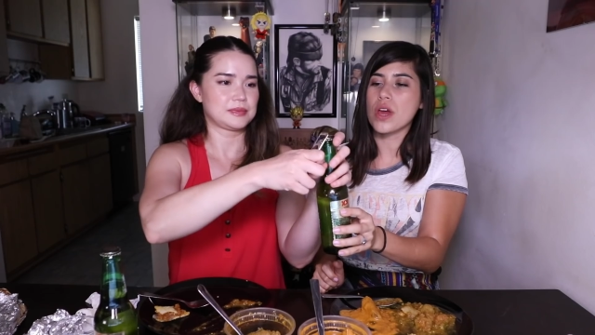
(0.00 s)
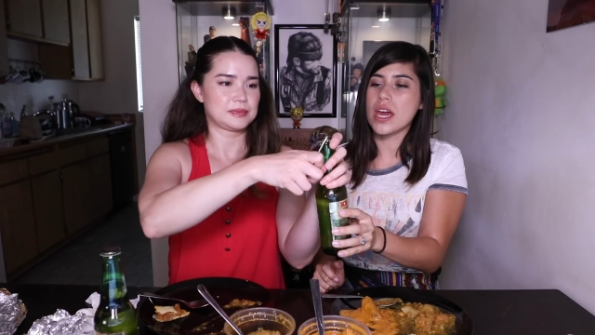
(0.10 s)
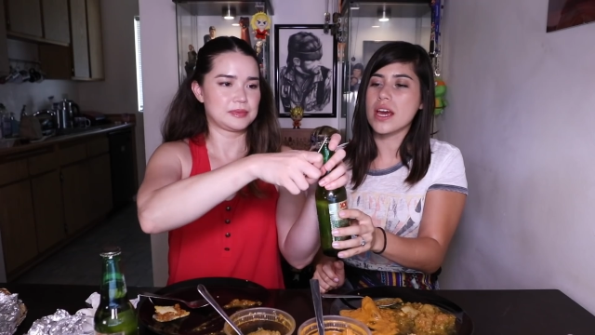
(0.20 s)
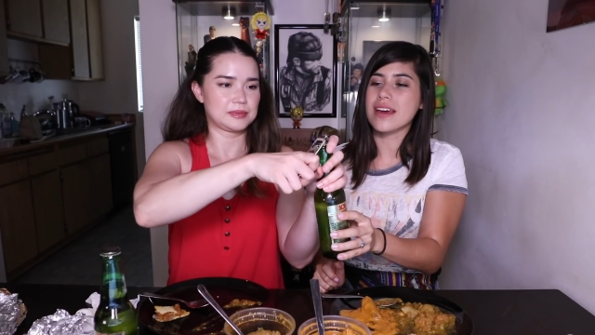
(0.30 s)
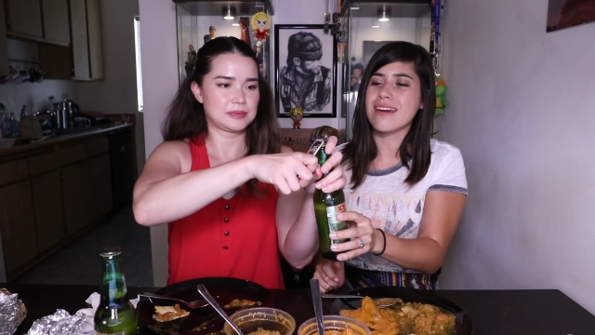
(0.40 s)

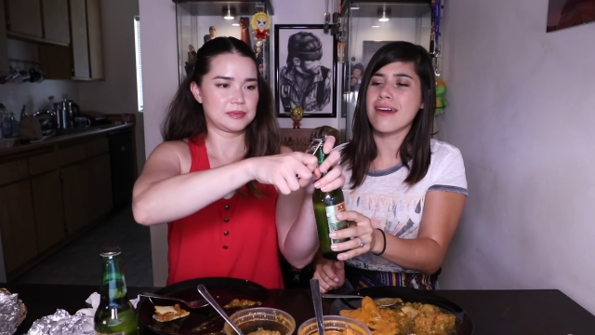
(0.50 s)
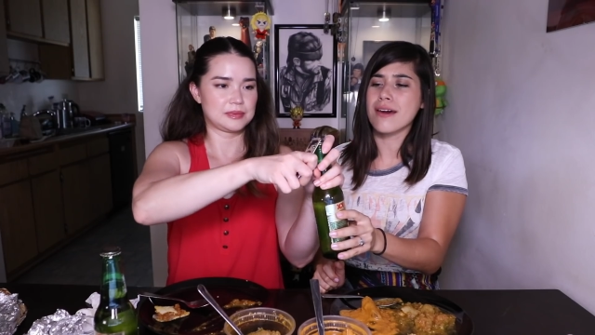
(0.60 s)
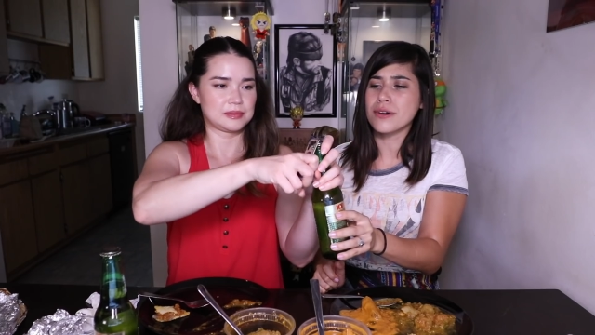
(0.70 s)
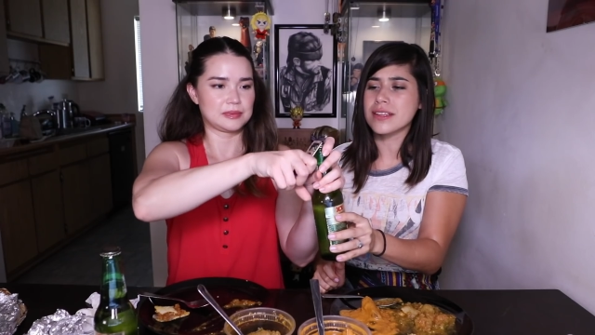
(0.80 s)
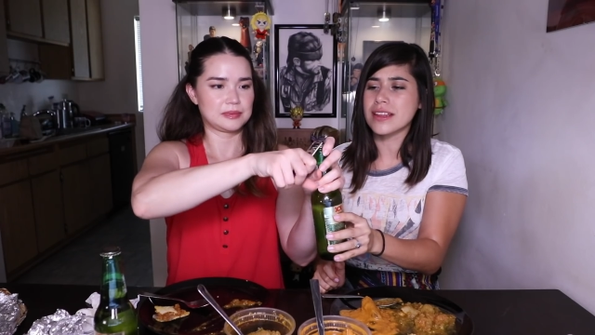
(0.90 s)
Speaker 1: we
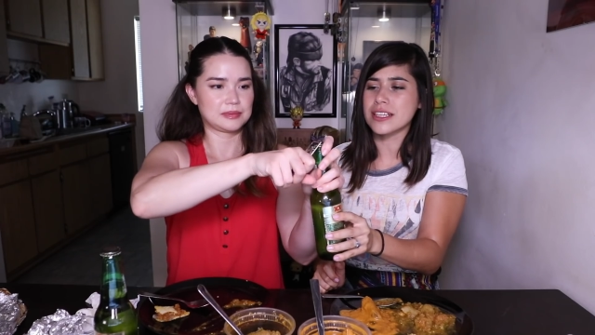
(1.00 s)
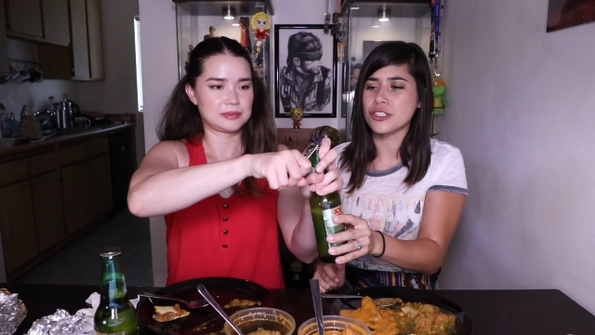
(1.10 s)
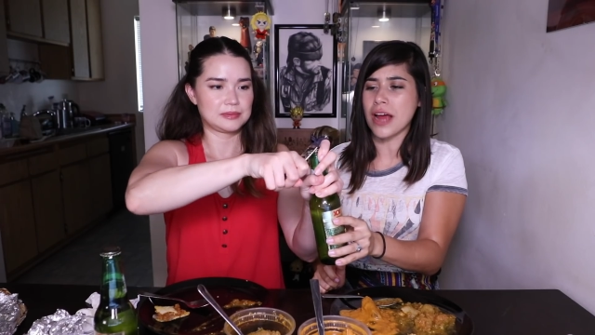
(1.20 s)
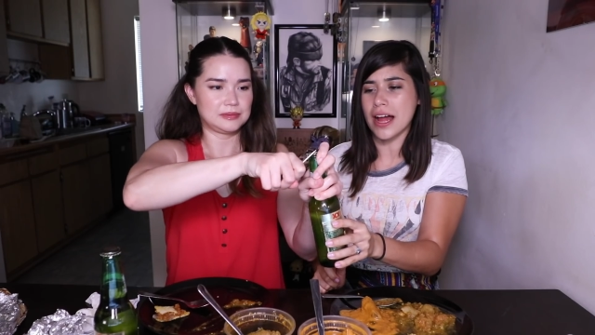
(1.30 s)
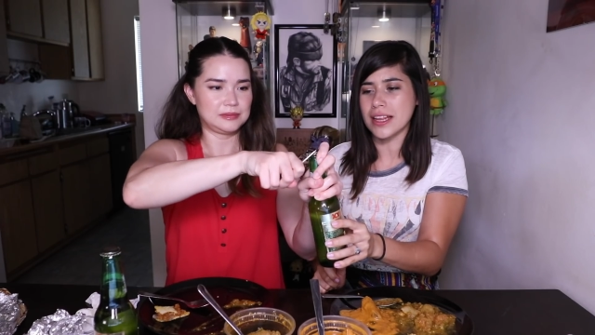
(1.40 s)
killed this
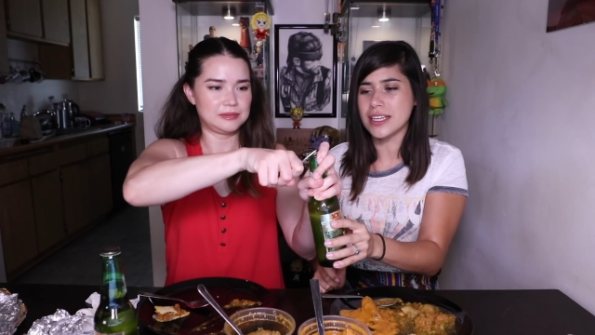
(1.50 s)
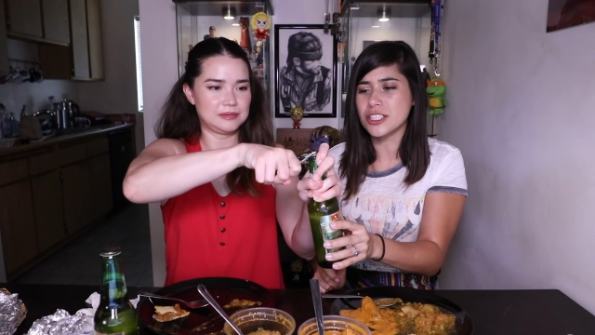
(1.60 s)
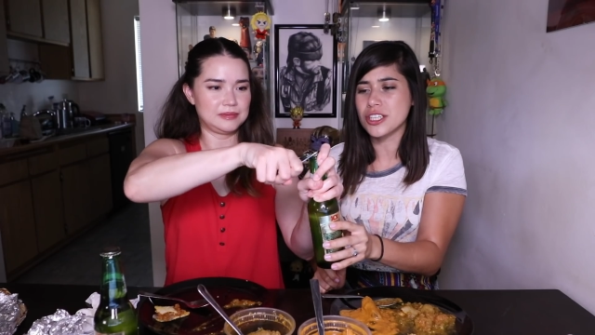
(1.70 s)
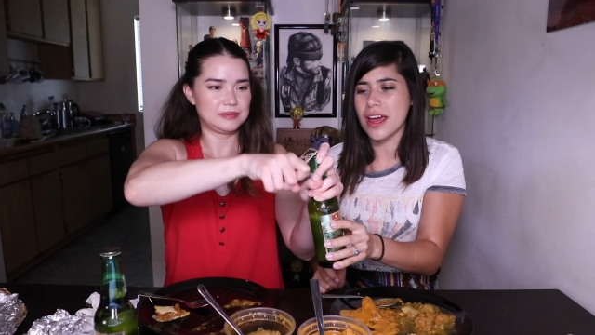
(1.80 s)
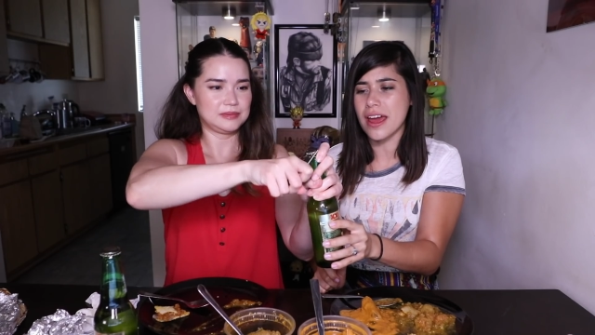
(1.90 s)
challenge
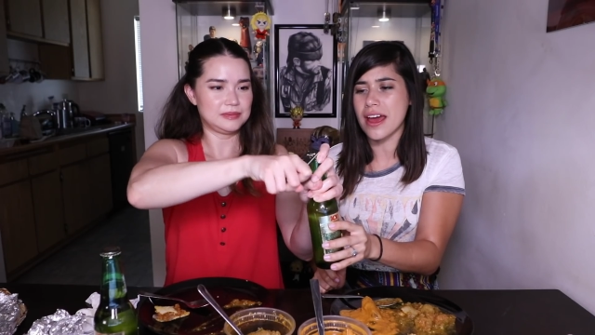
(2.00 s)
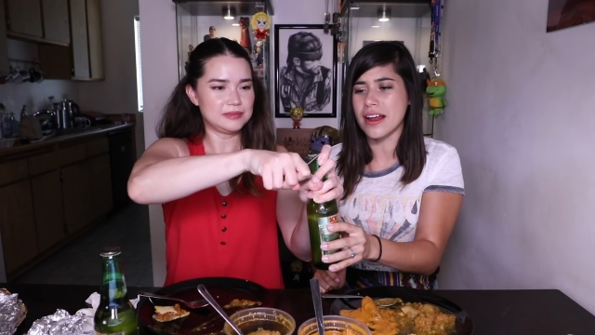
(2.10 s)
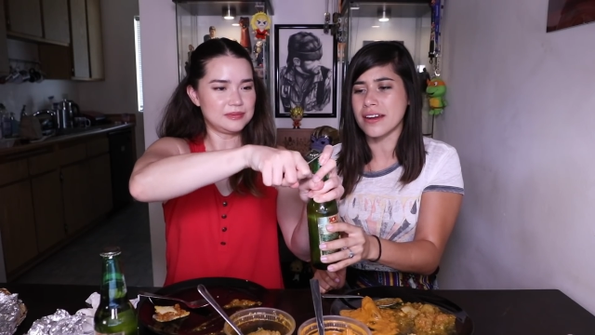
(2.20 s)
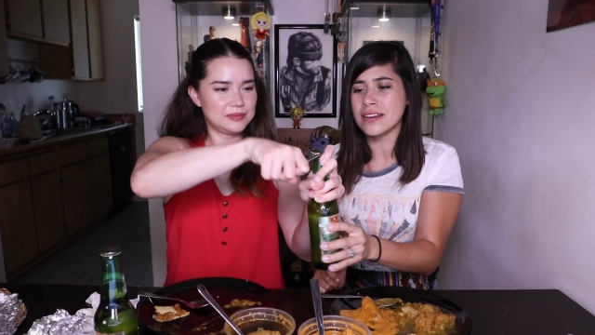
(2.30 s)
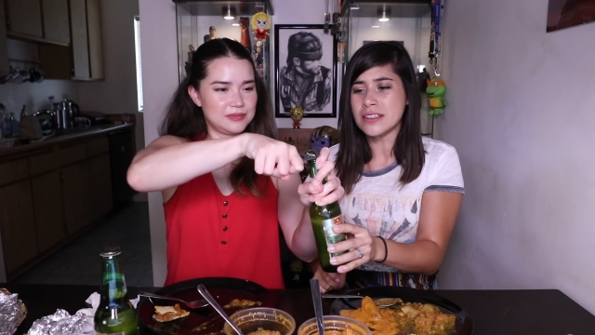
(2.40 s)

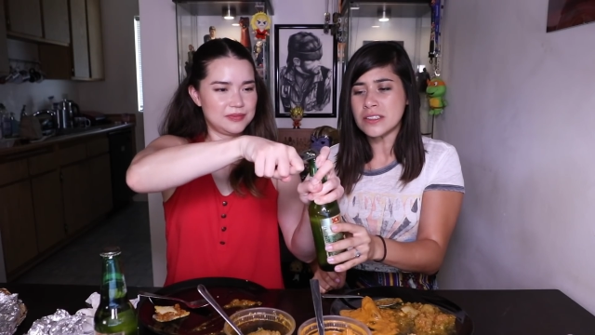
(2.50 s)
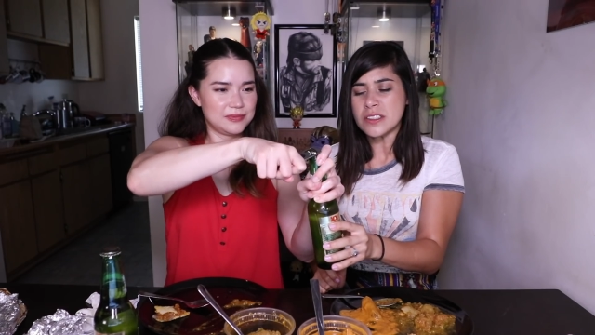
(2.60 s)
and